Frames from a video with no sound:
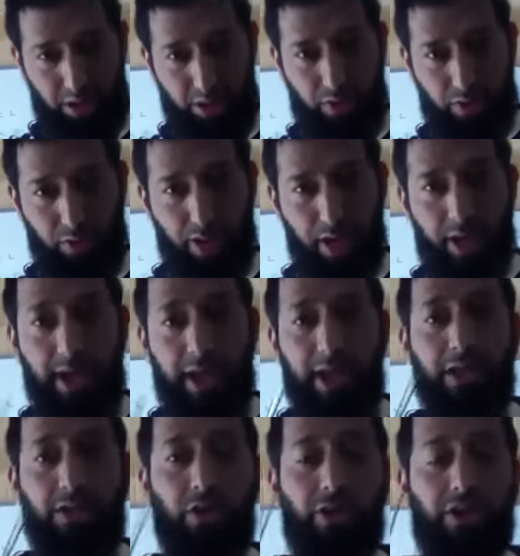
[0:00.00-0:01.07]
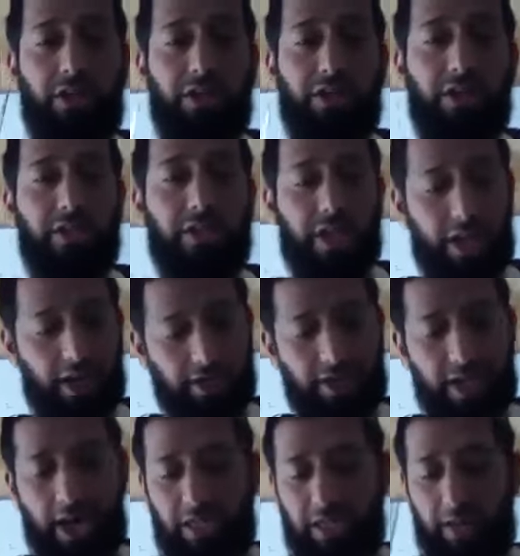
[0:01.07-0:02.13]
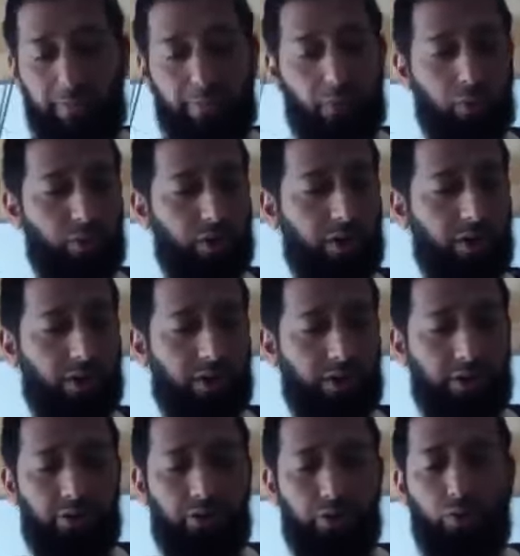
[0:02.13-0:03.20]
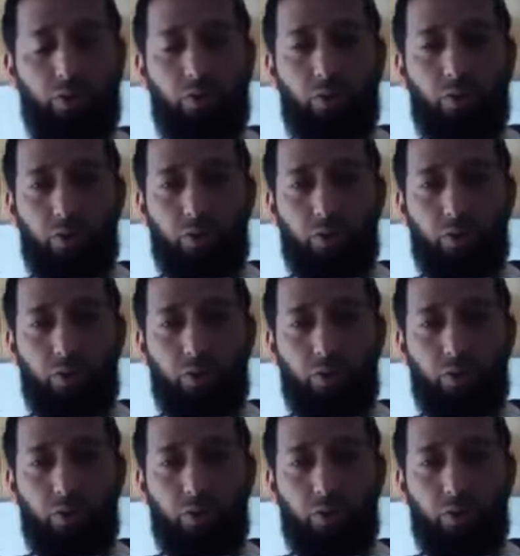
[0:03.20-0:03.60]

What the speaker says: Okay, so these sites have broken two